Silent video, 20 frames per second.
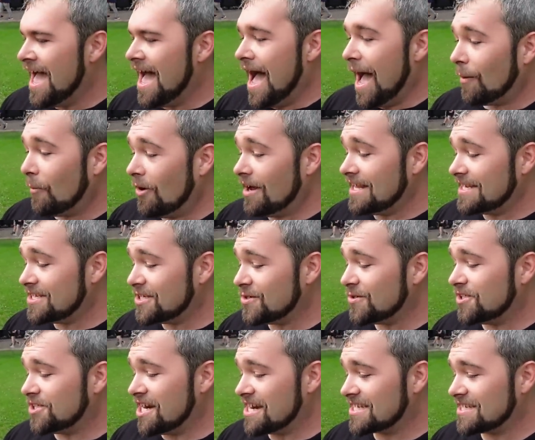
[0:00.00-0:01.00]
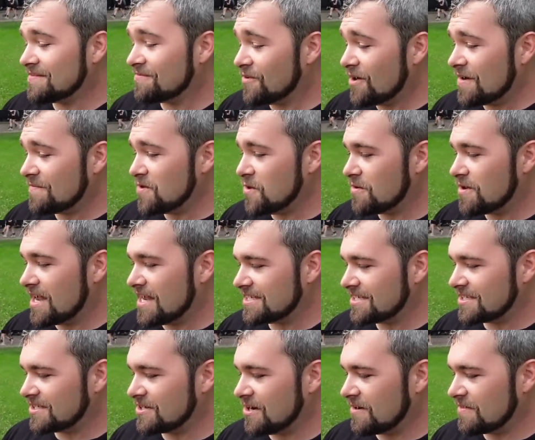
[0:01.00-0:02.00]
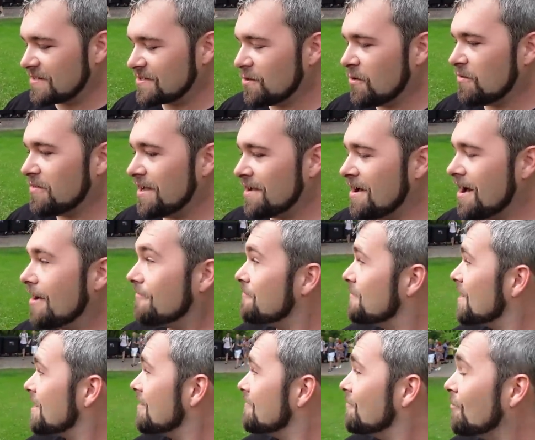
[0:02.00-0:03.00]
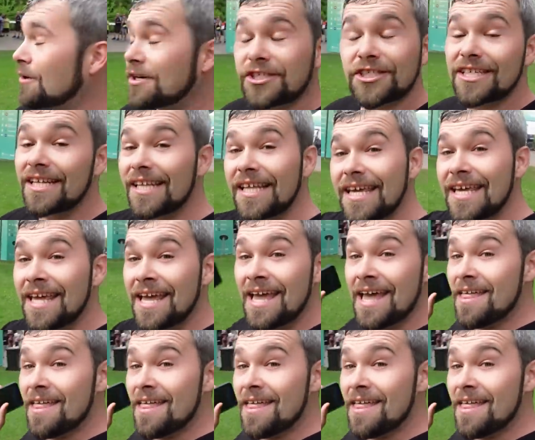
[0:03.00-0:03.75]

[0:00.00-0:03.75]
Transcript: I wanted to do checks in front of you guys to start this whole thing off, but unfortunately,